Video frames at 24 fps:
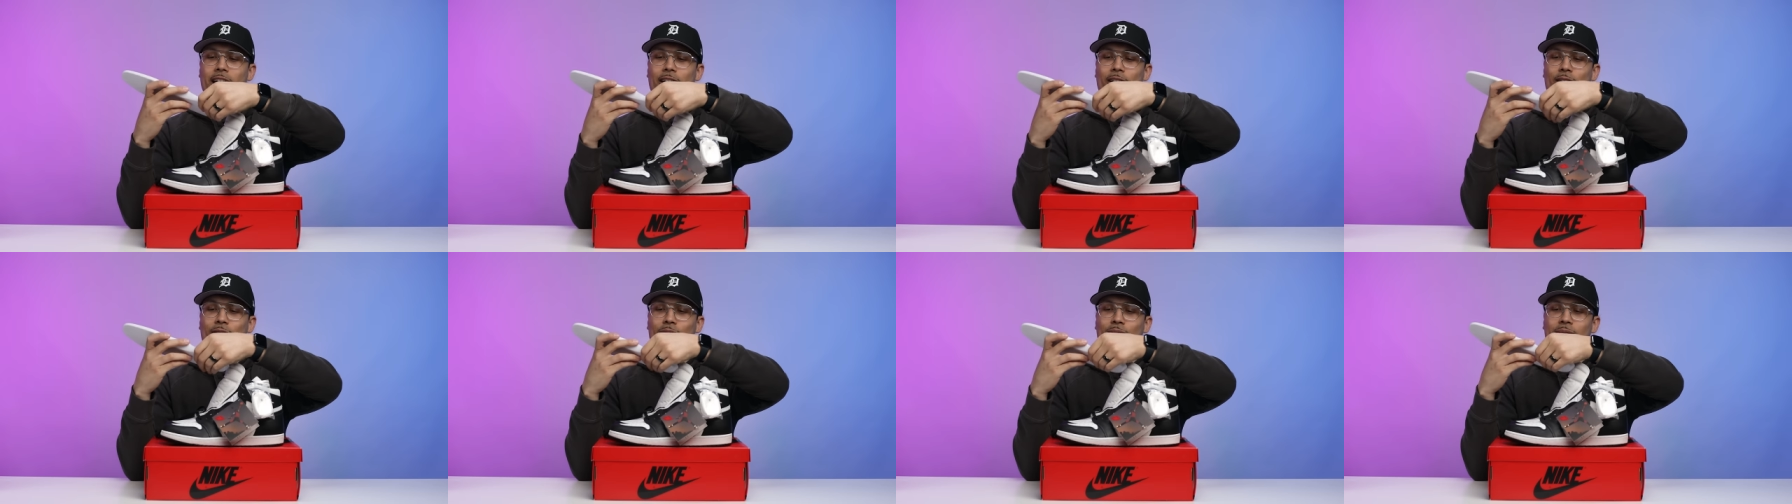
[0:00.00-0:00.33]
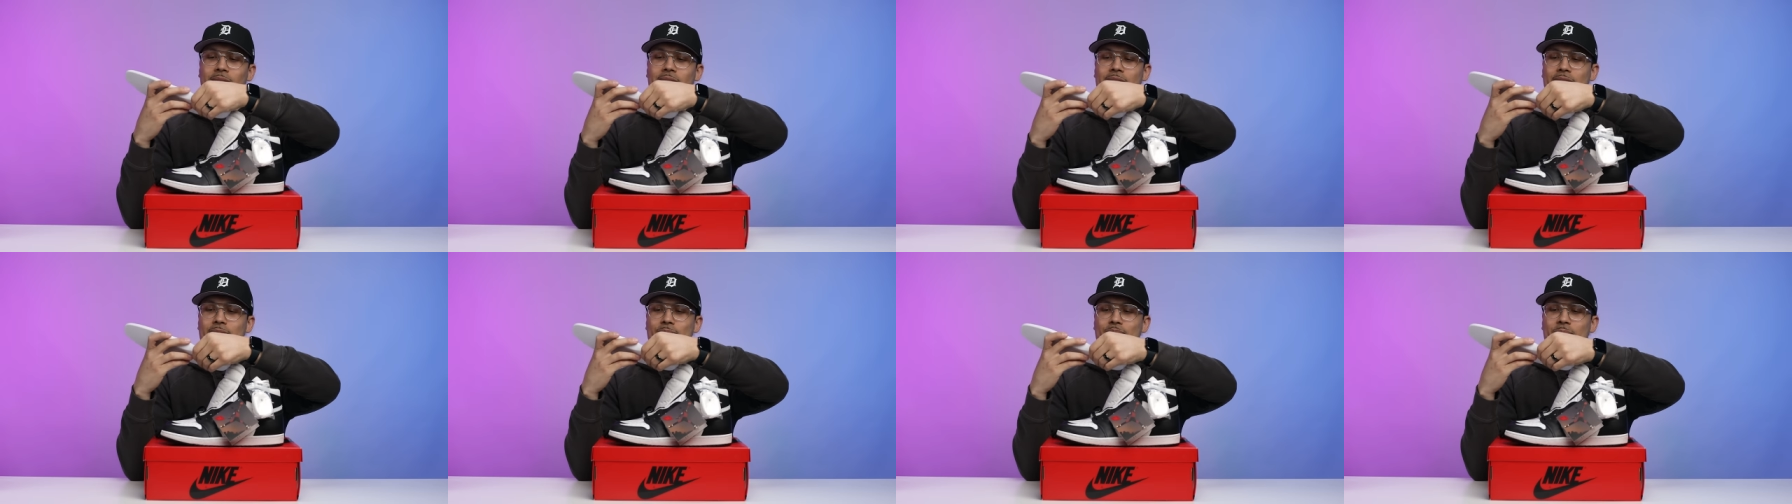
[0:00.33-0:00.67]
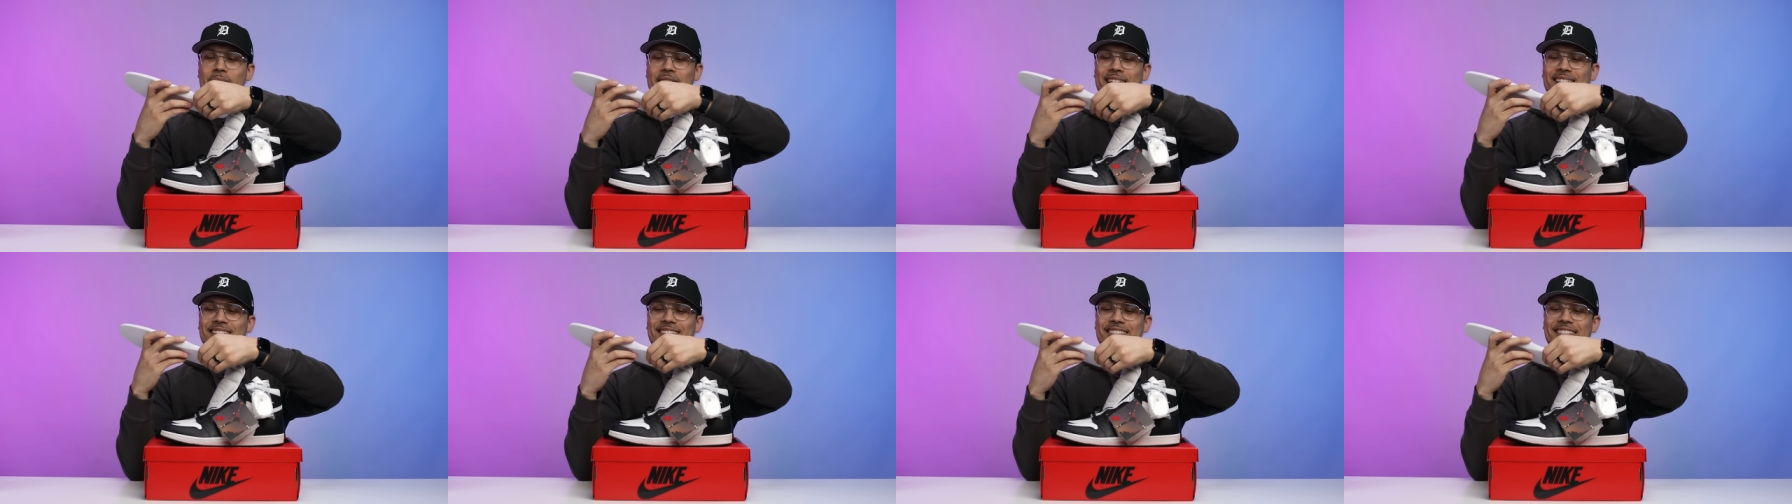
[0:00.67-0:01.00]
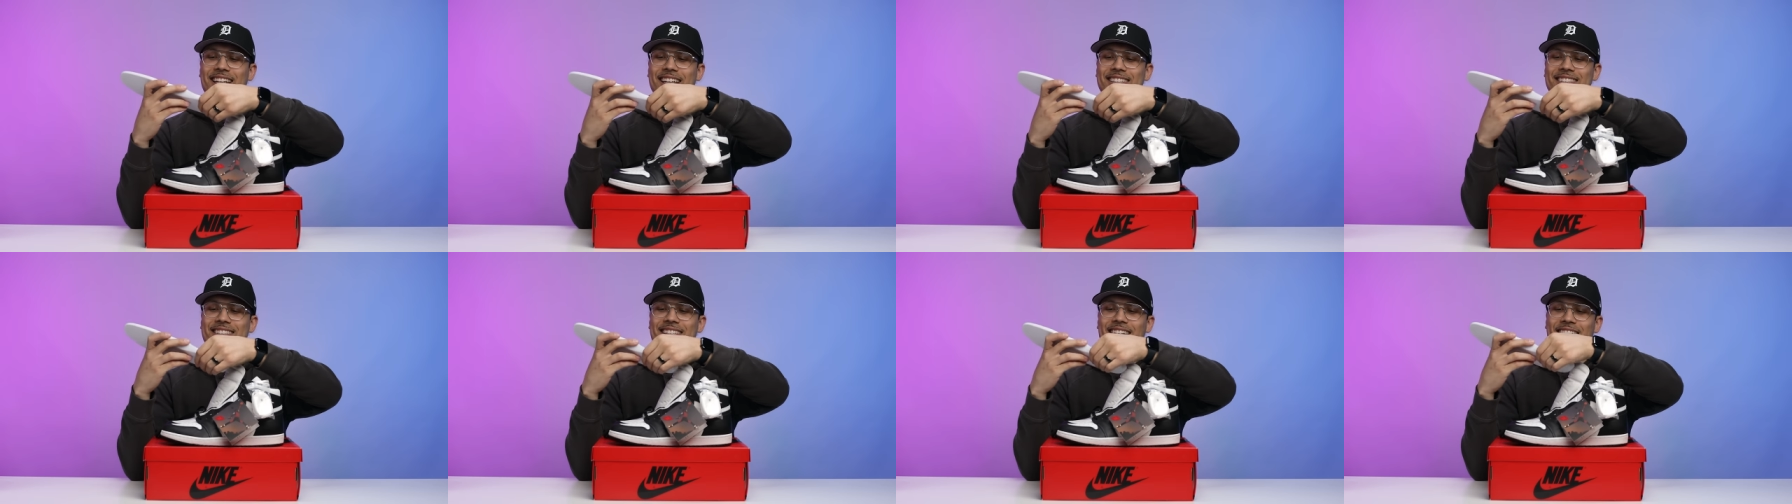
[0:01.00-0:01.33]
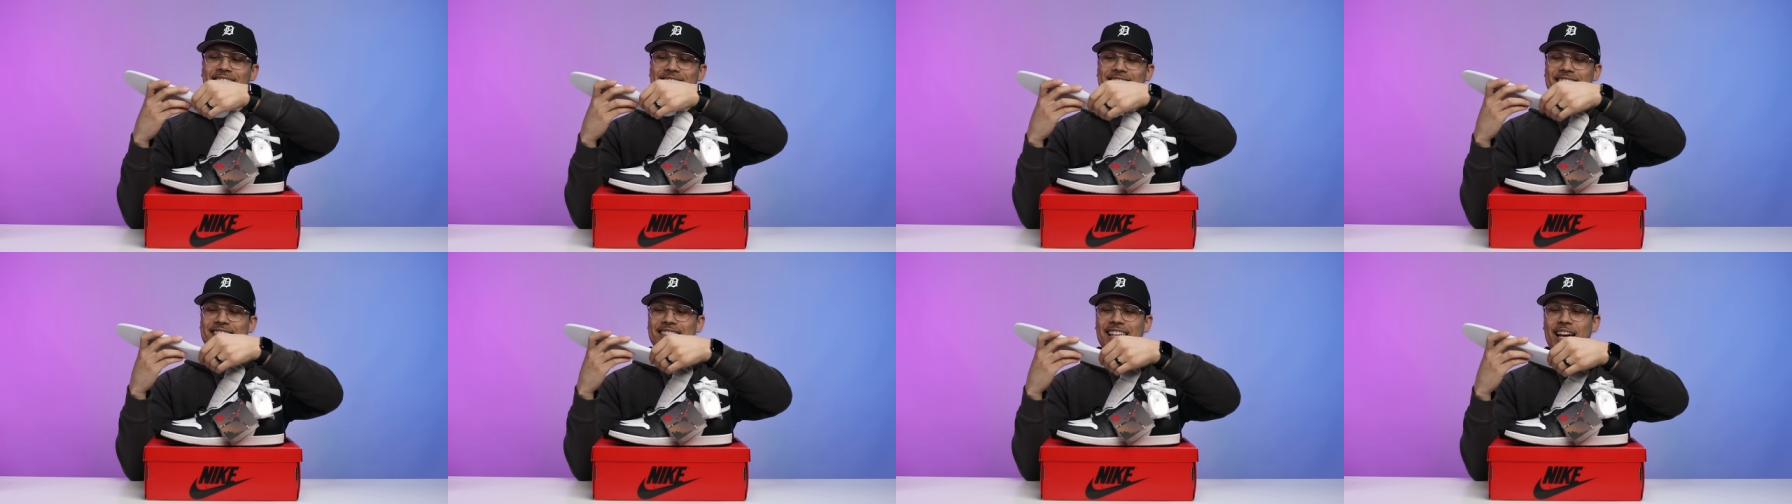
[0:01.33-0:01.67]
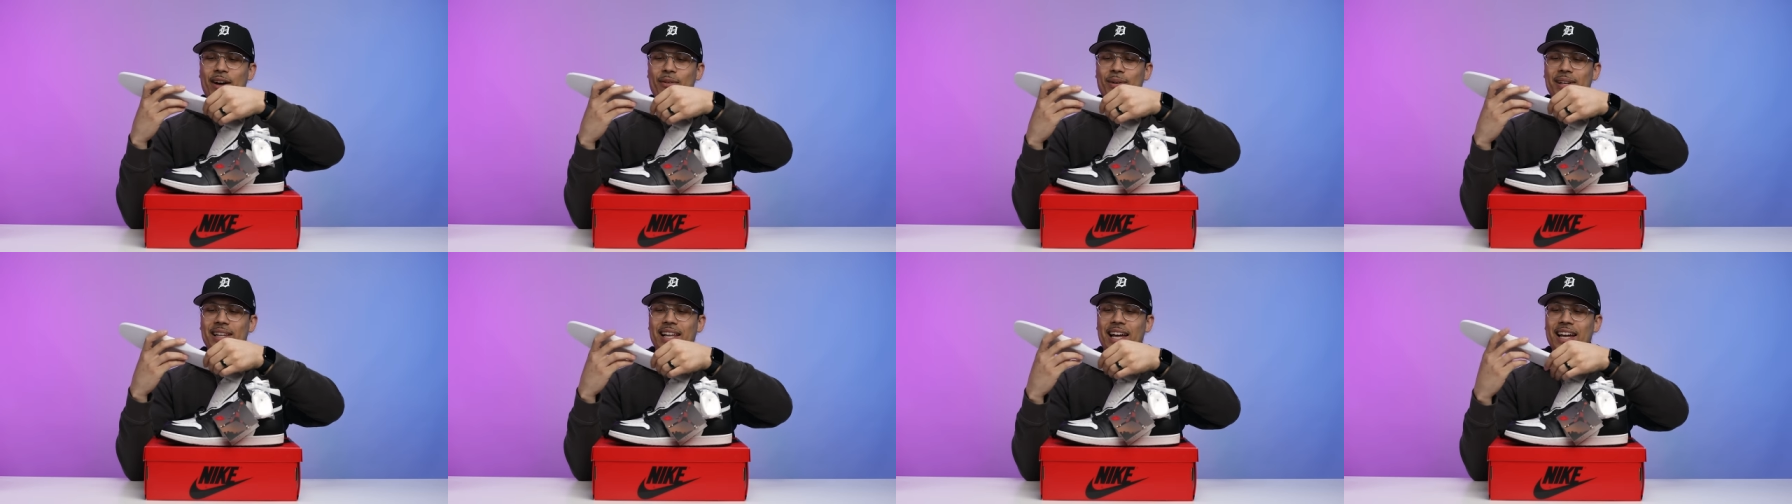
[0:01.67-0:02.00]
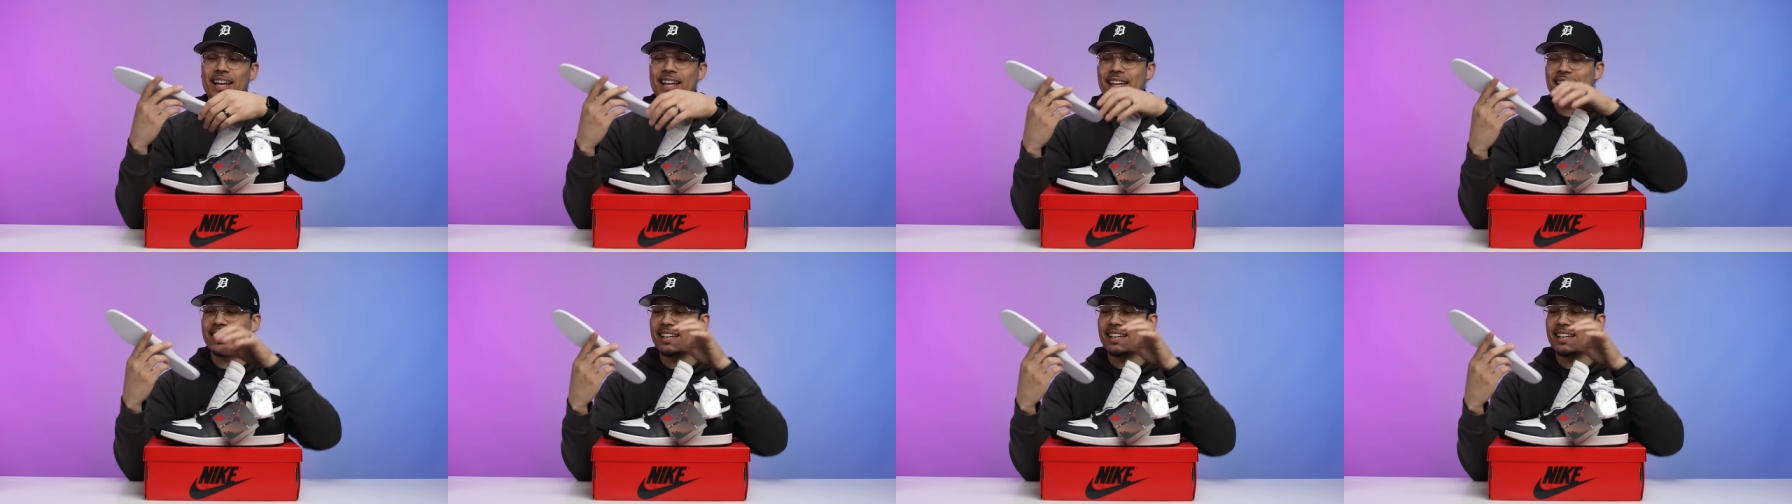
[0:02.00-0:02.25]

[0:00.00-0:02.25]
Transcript: All right, back to dead stock, just how we like